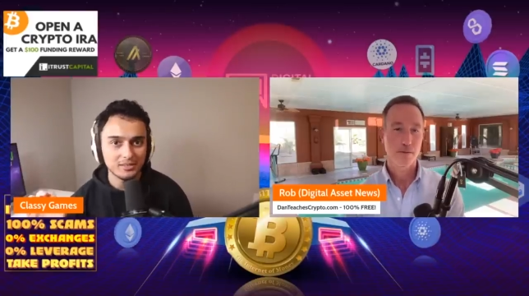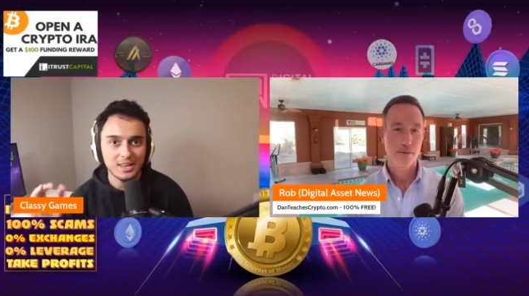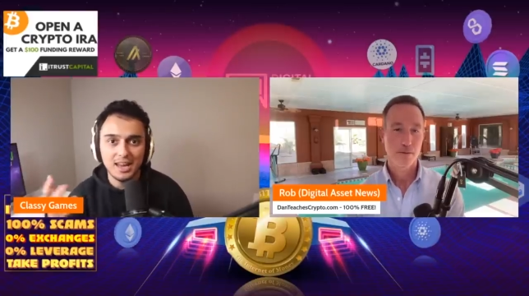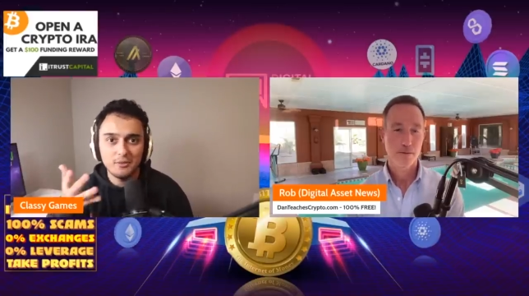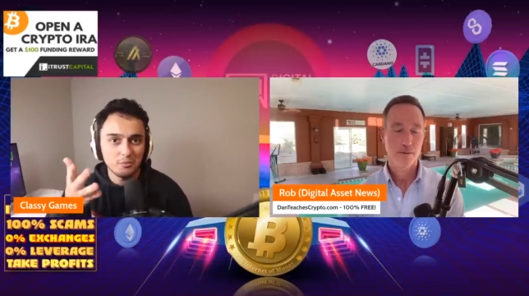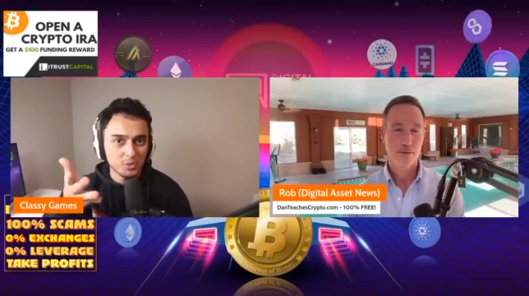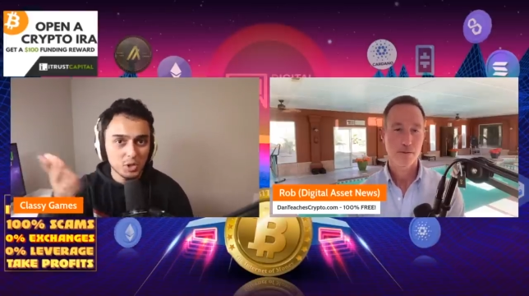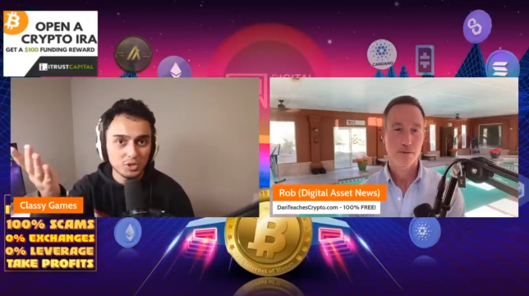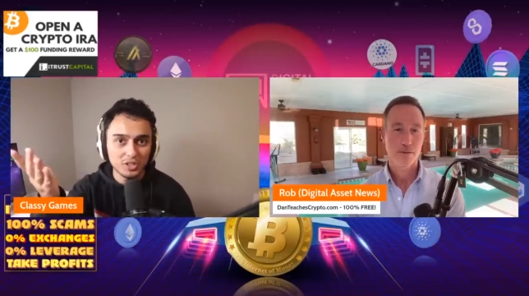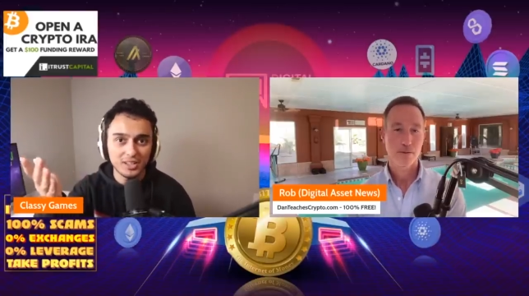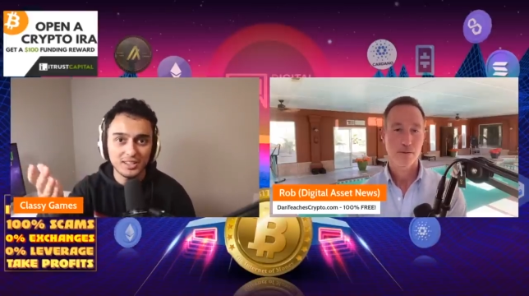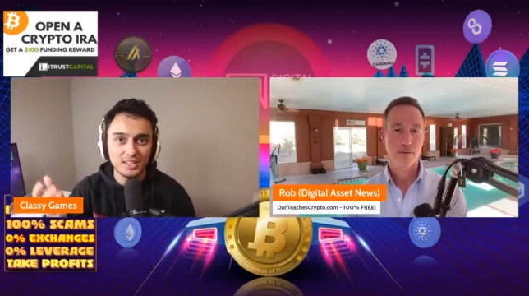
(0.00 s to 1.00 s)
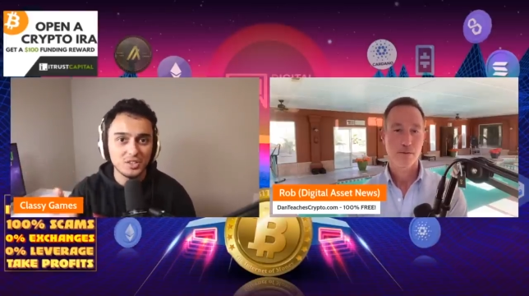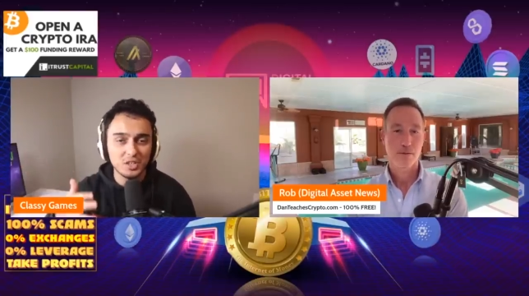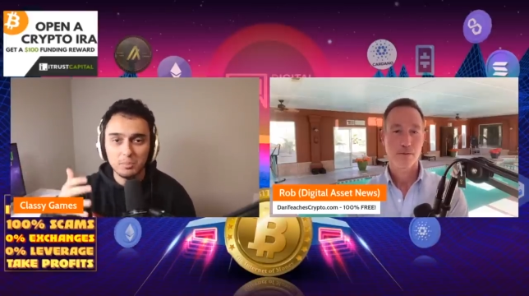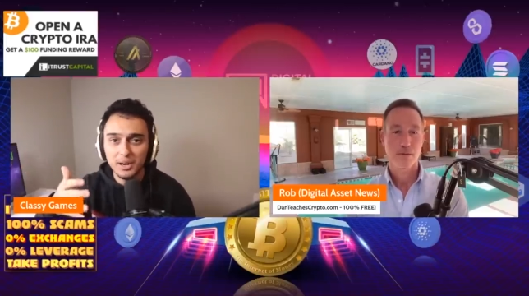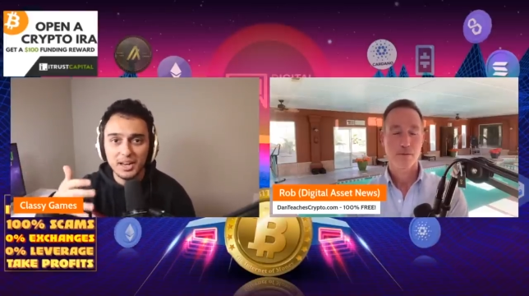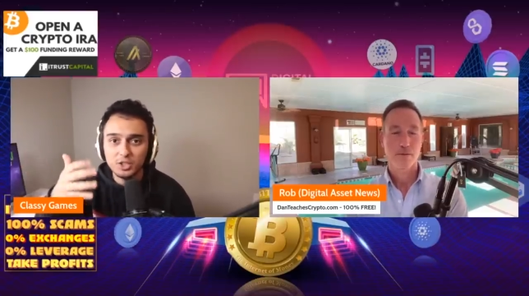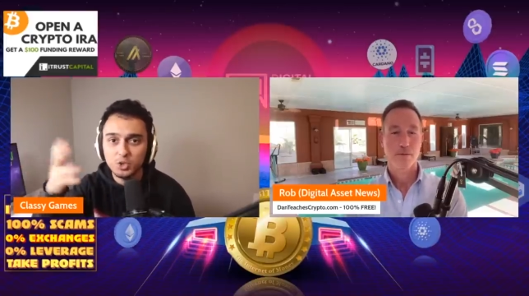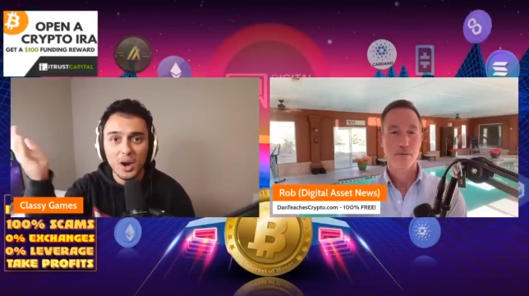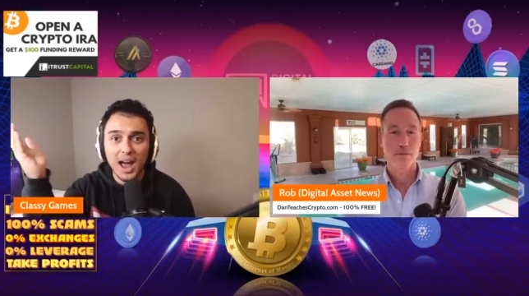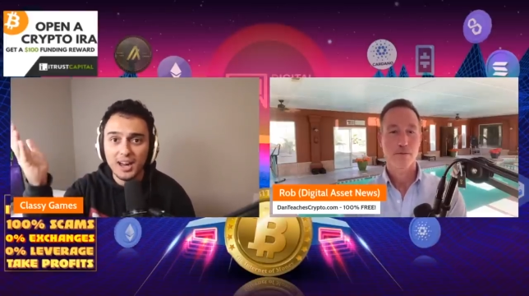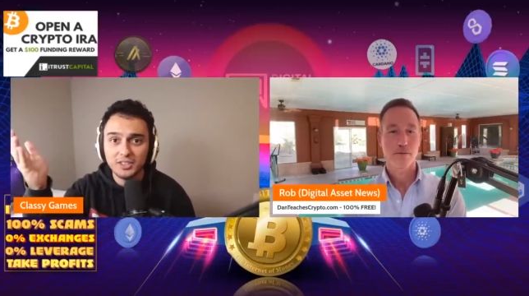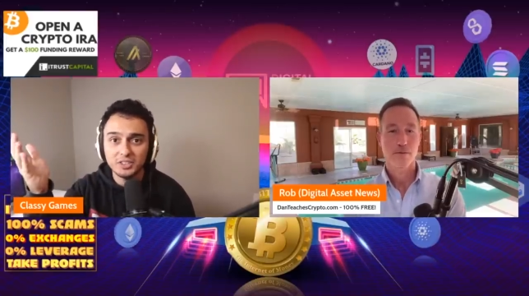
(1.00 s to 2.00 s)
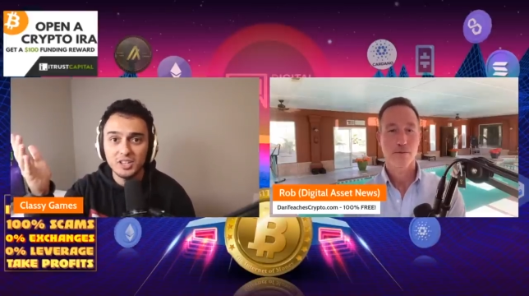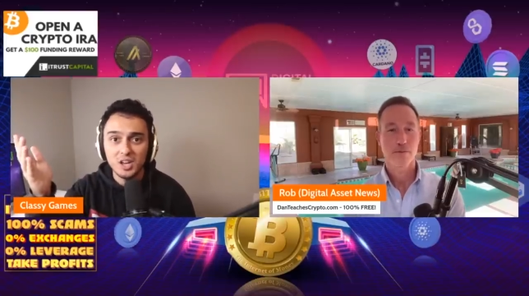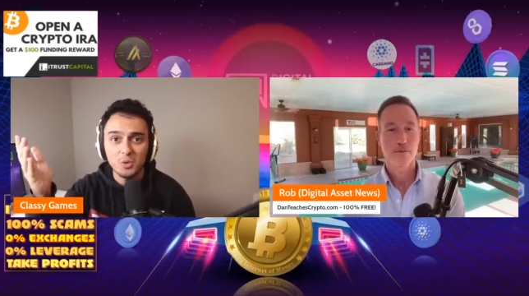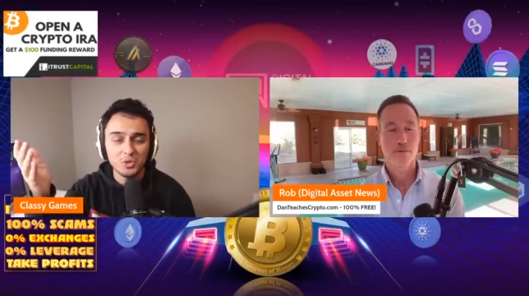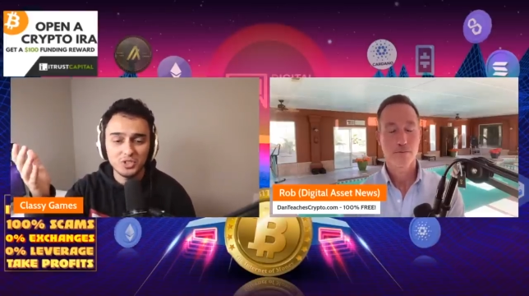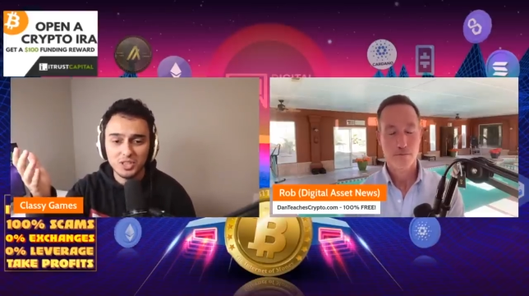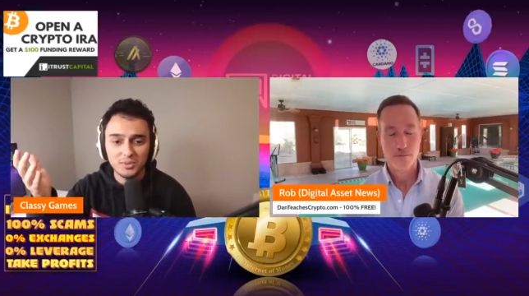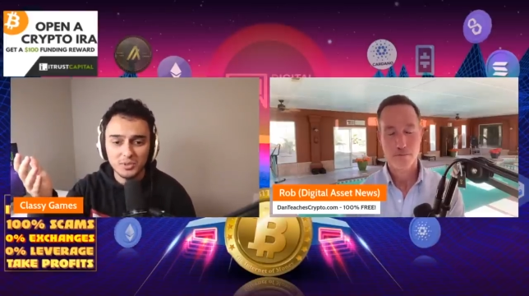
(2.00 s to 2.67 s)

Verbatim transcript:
Speaker 1: they have music and you could buy tracks which give mm-hmm.